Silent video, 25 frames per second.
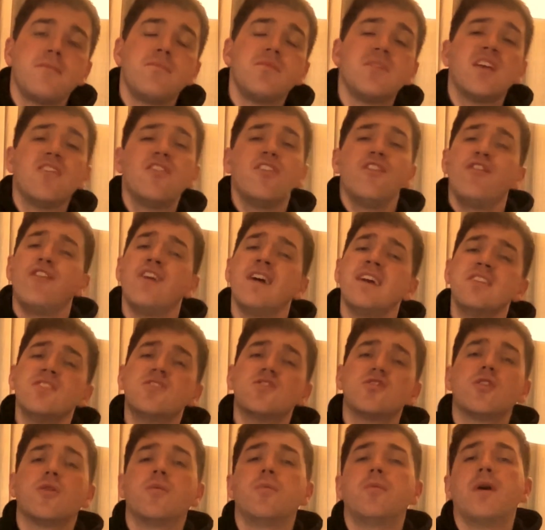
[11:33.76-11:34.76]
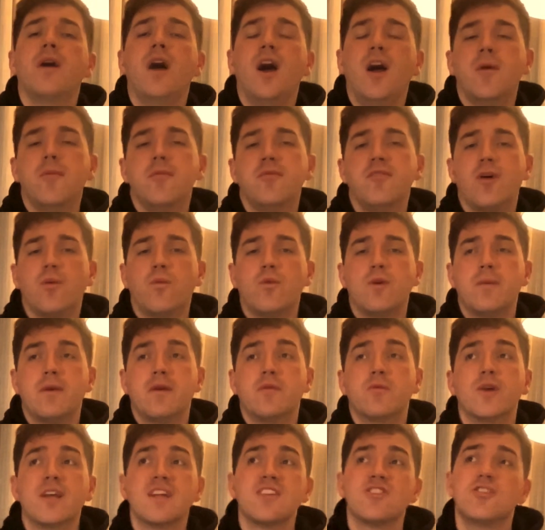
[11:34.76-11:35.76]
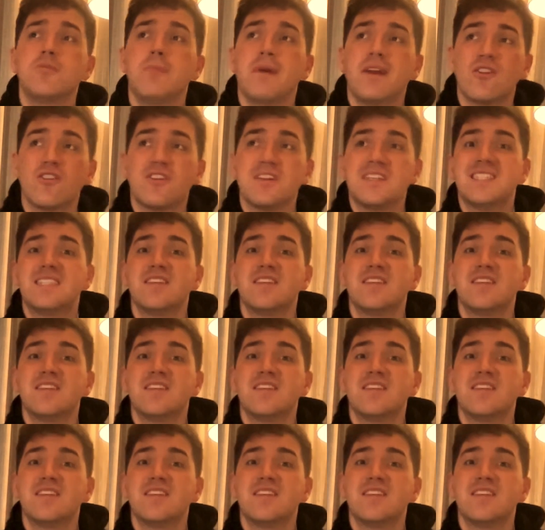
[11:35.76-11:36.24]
The final stop that we actually made on a